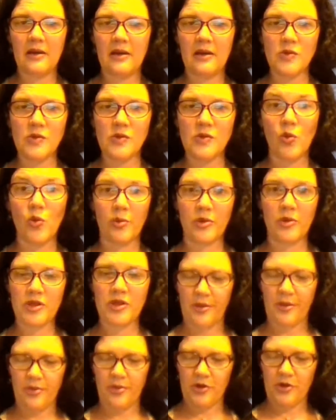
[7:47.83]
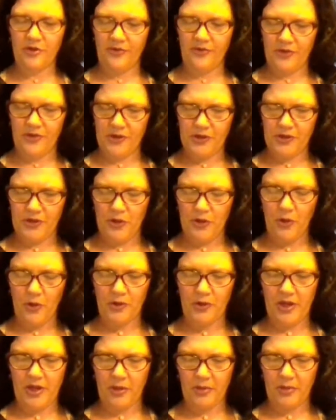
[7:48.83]
substance that has a
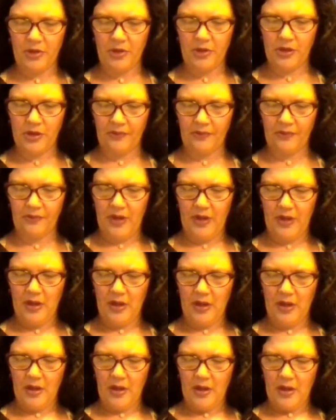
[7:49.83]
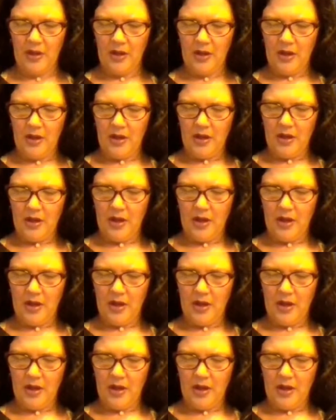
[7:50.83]
warmer temperature versus a colder temperature.